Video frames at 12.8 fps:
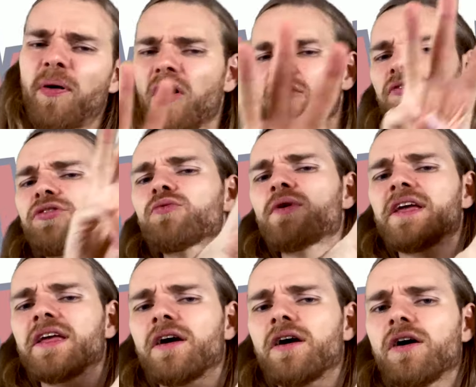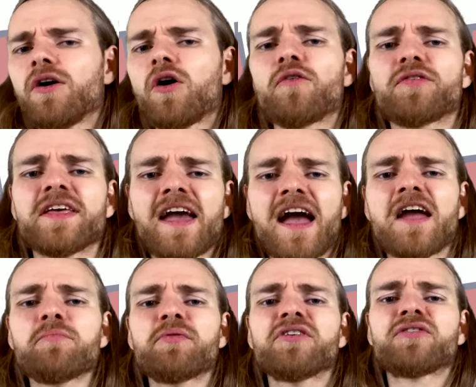part 3 of the
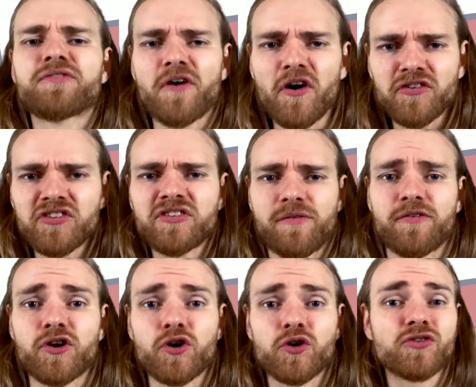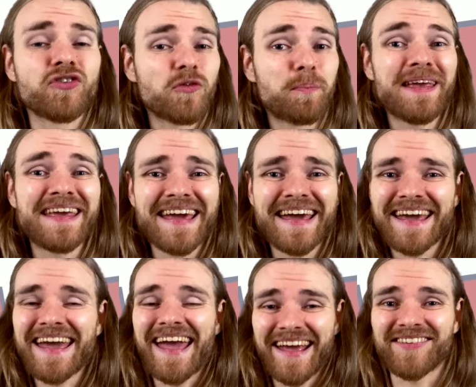Cambridge First Certificate
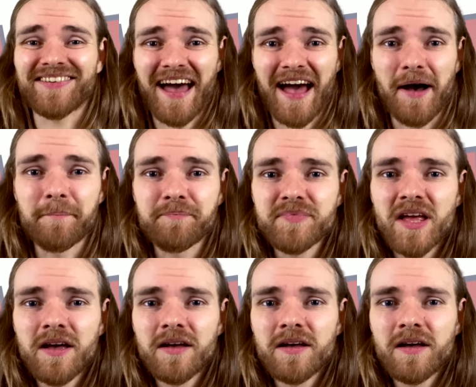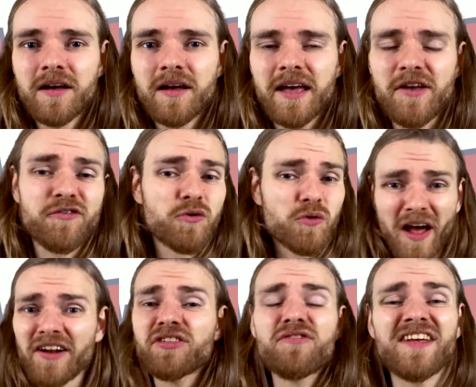Speaking exam. If you
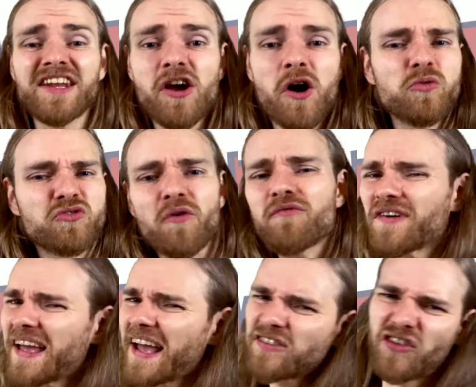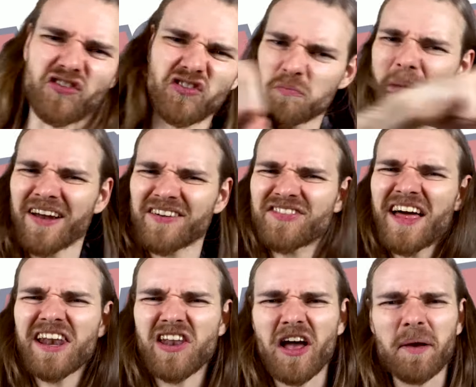liked the video, don't forget to smash
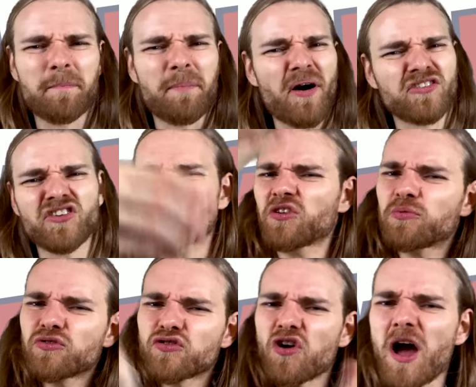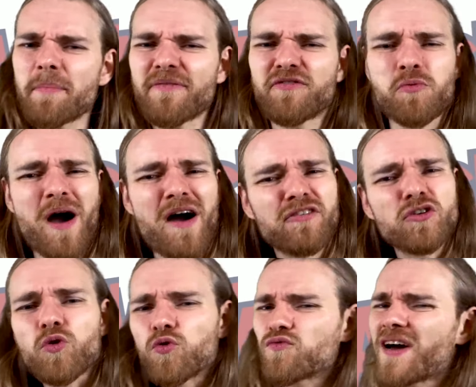that like button, subscribe if you haven't
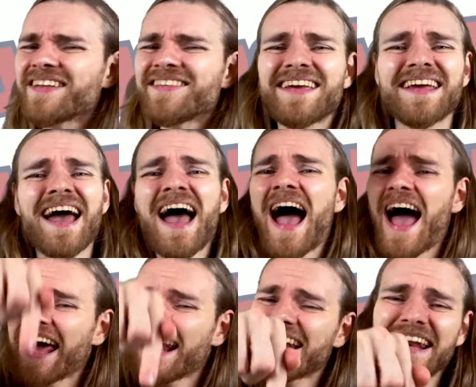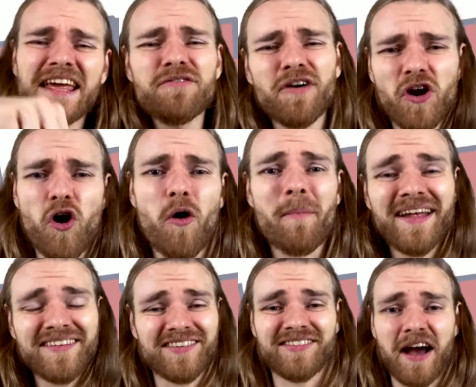already, and leave a
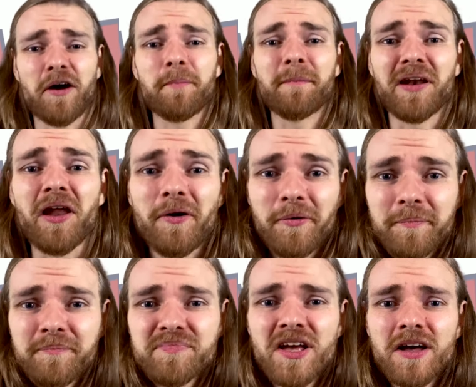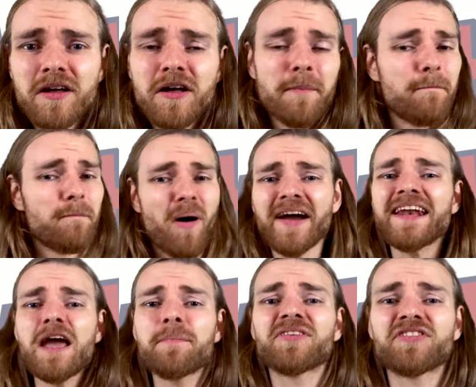comment down below. My
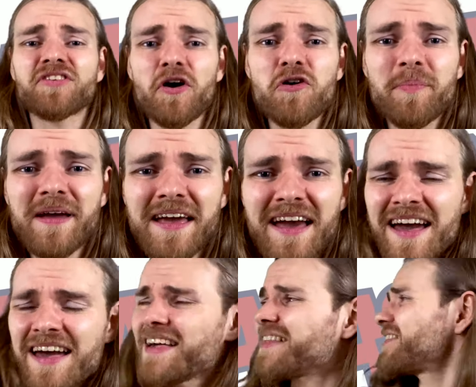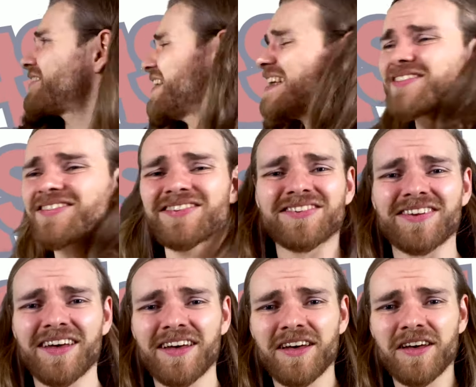name is Toby. This